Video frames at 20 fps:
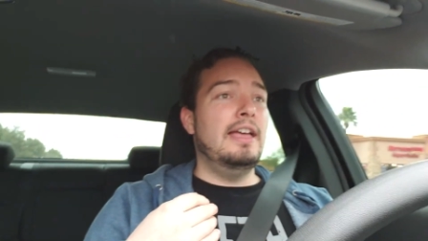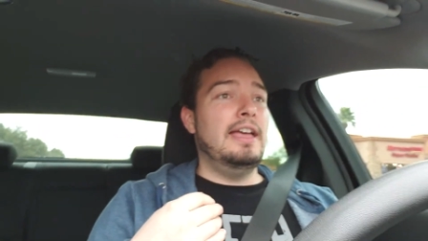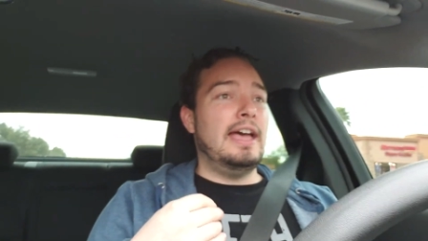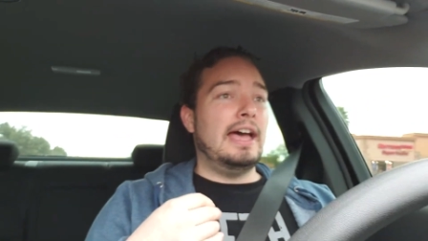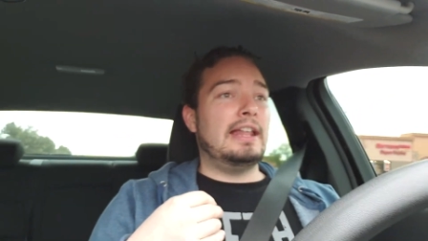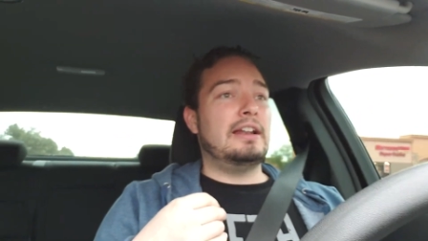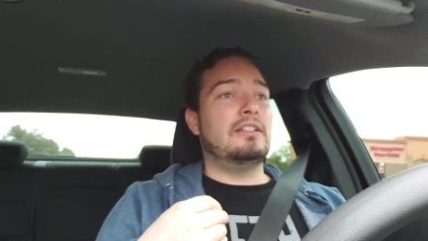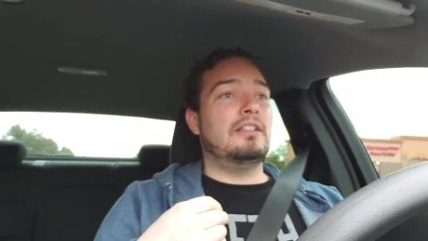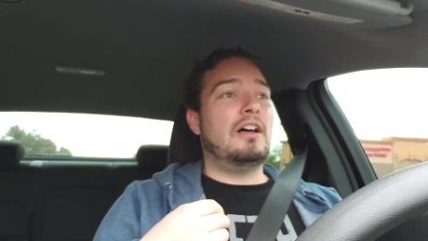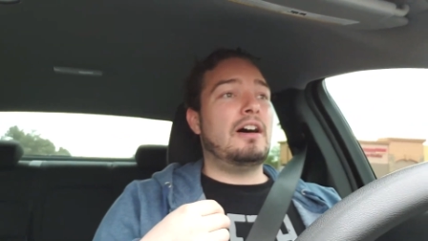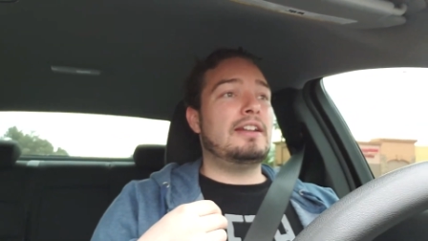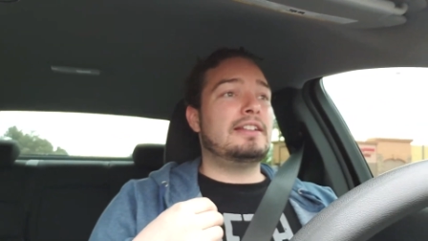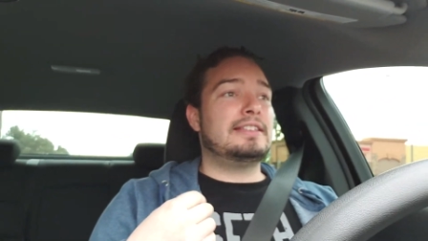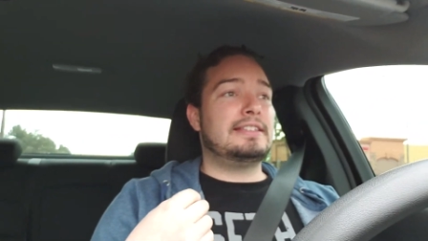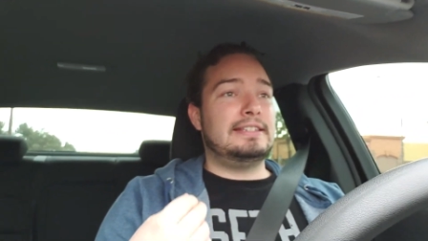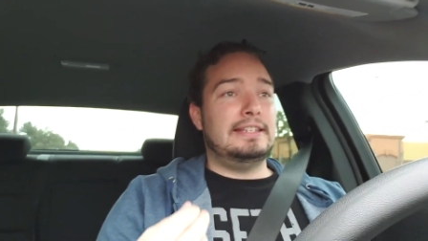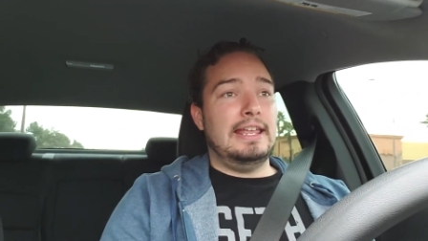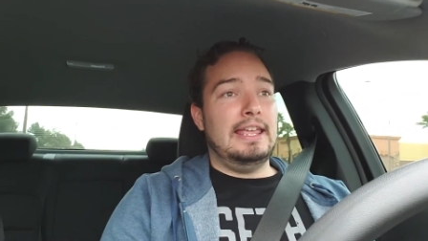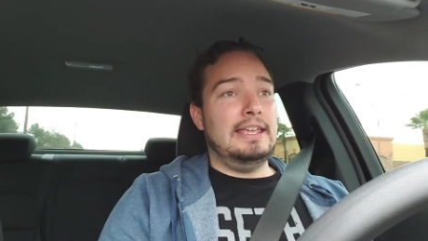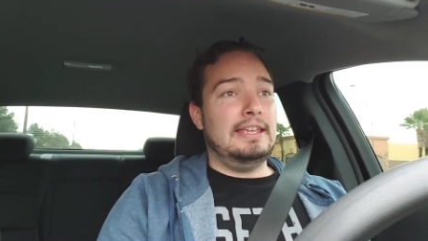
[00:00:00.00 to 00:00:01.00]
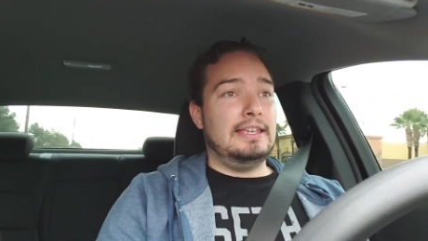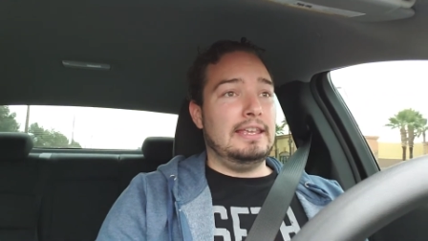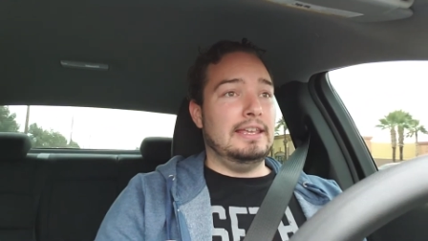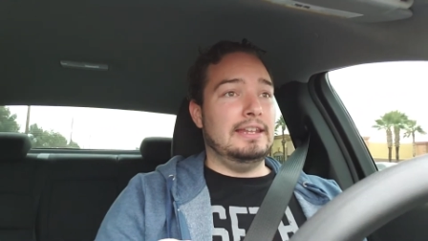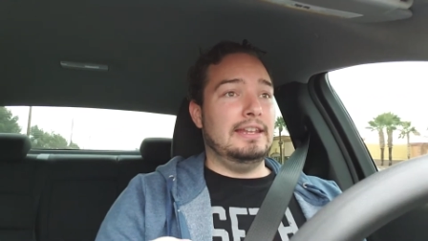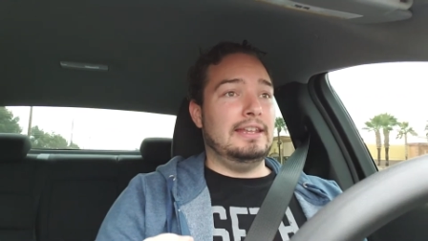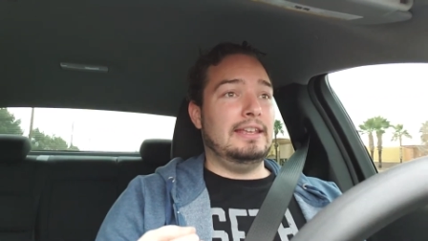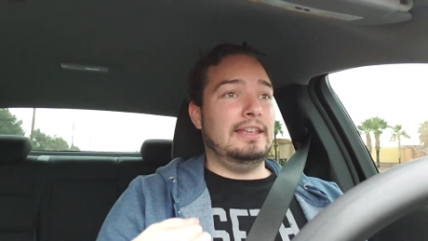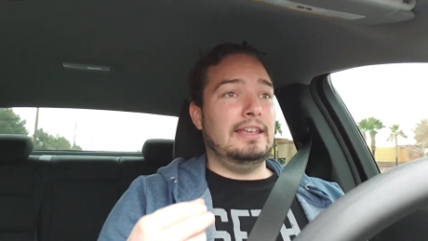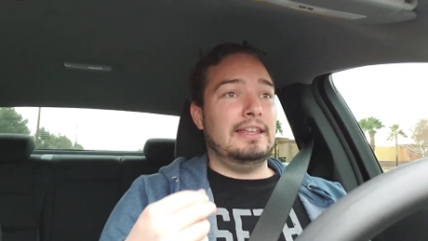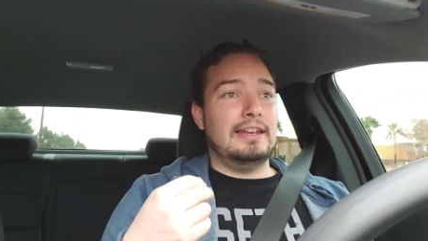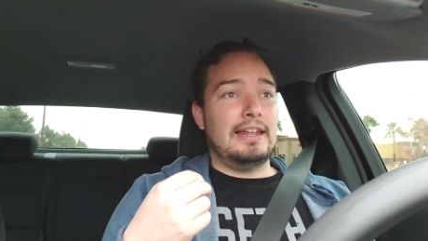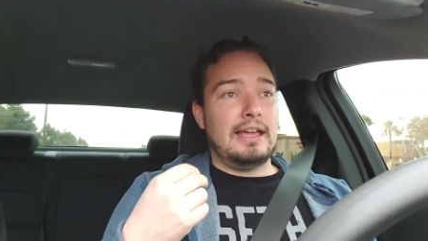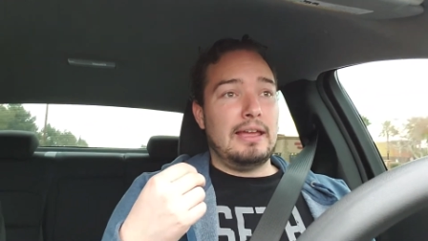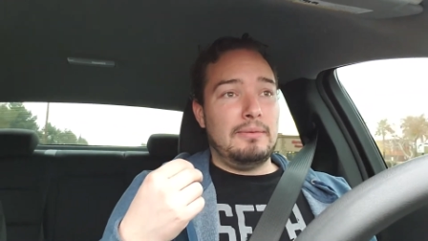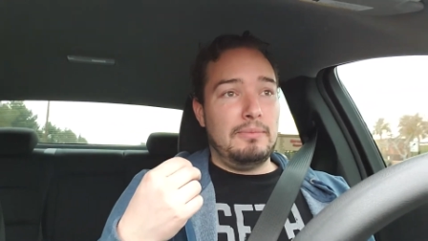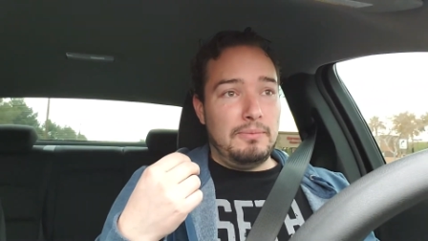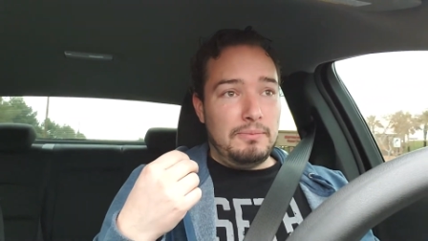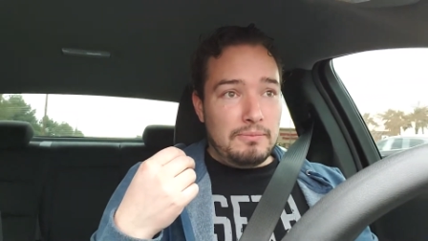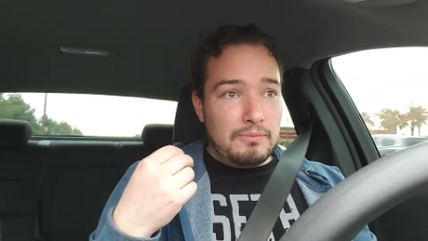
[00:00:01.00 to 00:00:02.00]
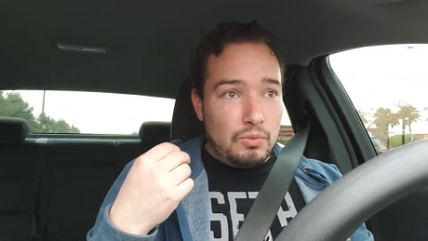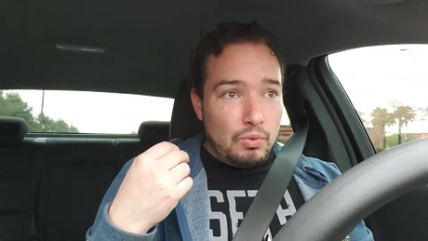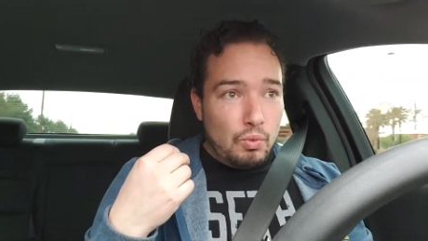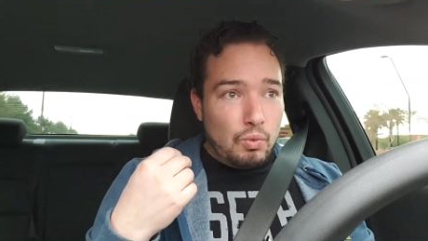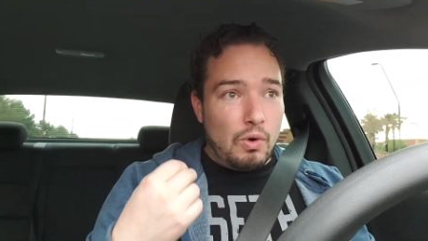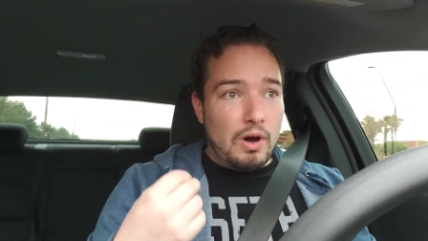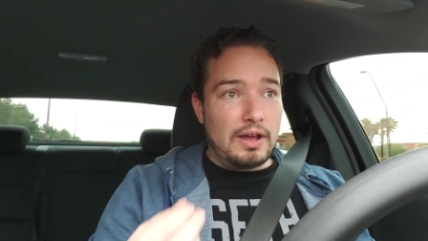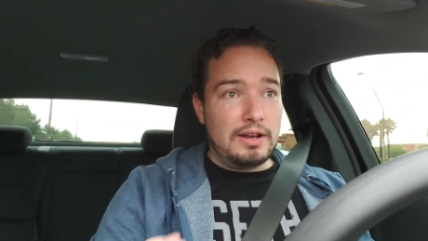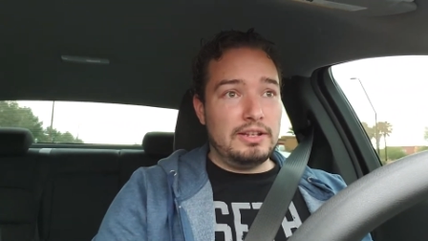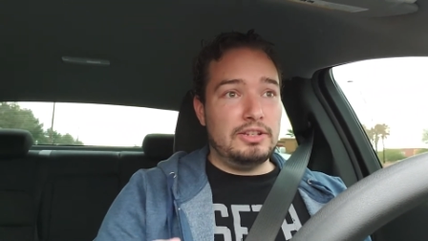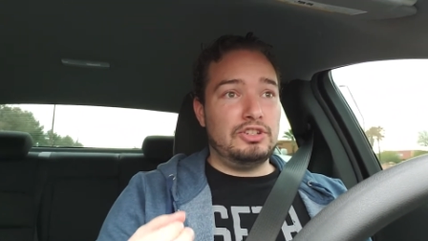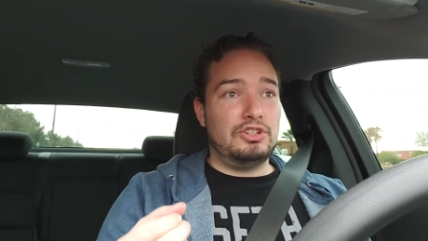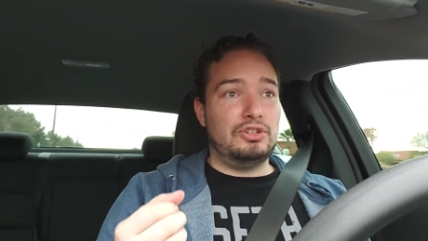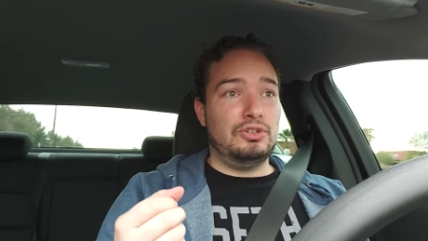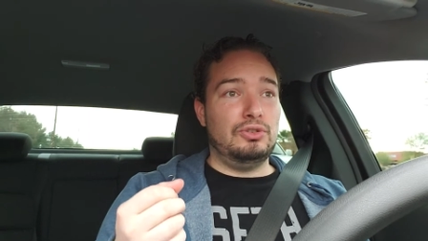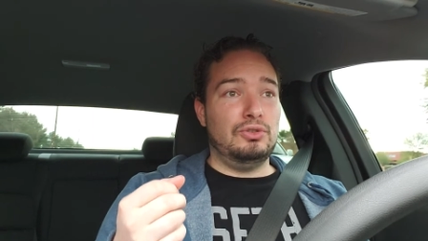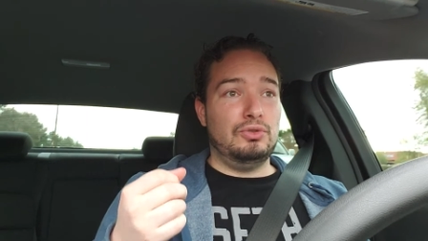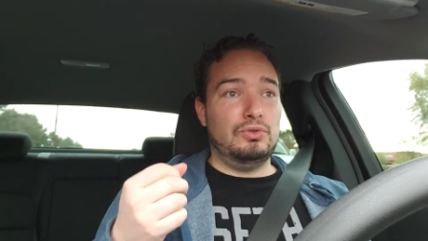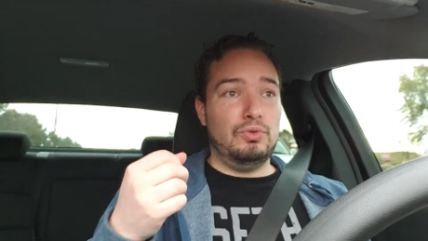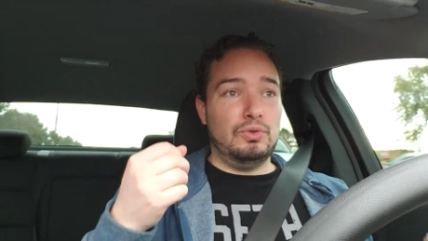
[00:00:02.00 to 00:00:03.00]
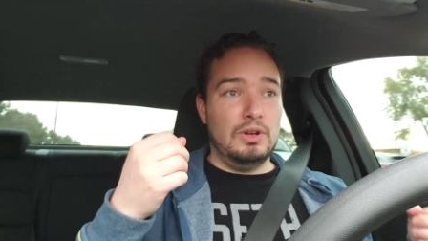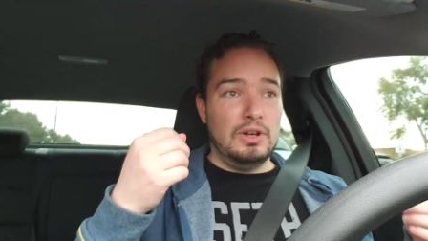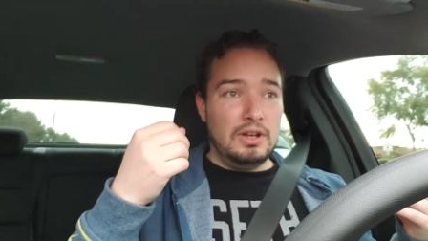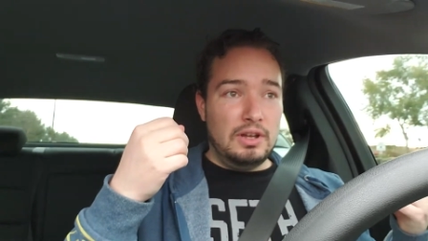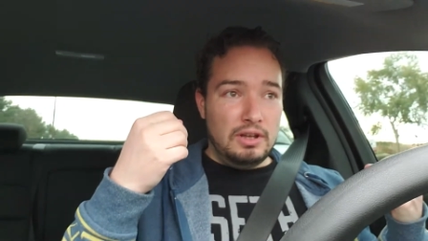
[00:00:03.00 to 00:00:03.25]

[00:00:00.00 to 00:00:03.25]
had a lot of stake in it and I wanted to,